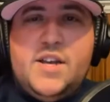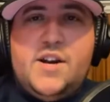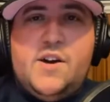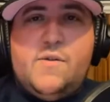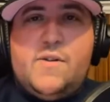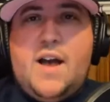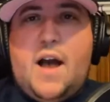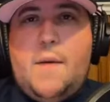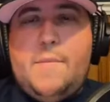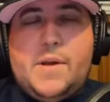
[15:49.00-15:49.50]

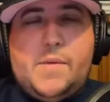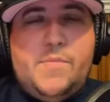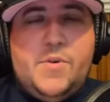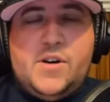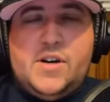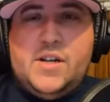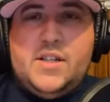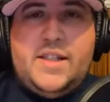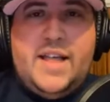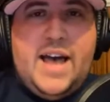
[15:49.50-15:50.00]
comic
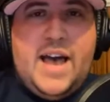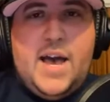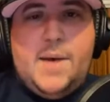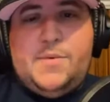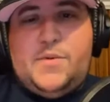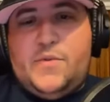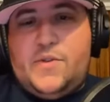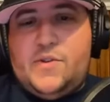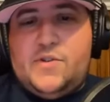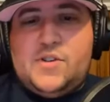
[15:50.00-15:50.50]
book
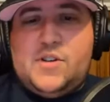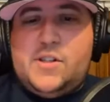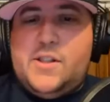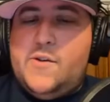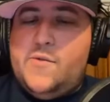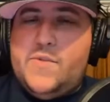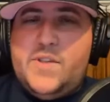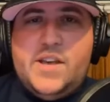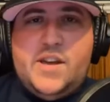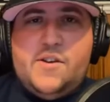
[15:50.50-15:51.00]
collabs, whether it's
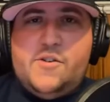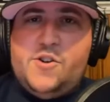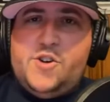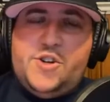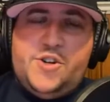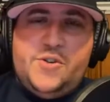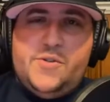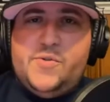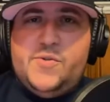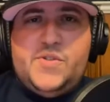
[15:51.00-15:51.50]
clothing or
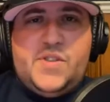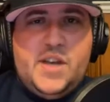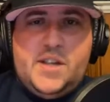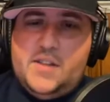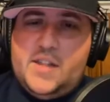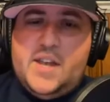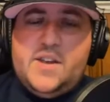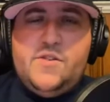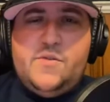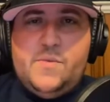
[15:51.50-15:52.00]
shoes. They
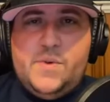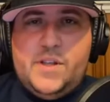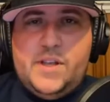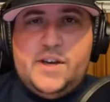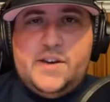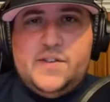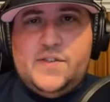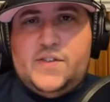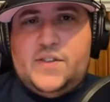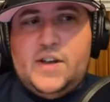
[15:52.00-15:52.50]
do really
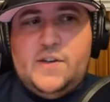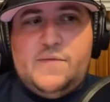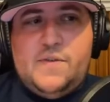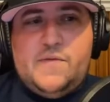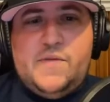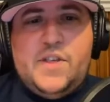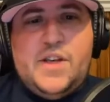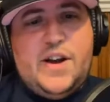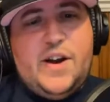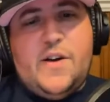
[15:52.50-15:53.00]
good stuff
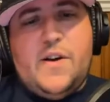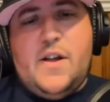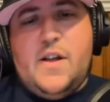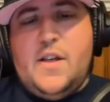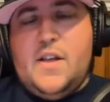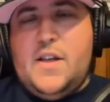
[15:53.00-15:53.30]
over there.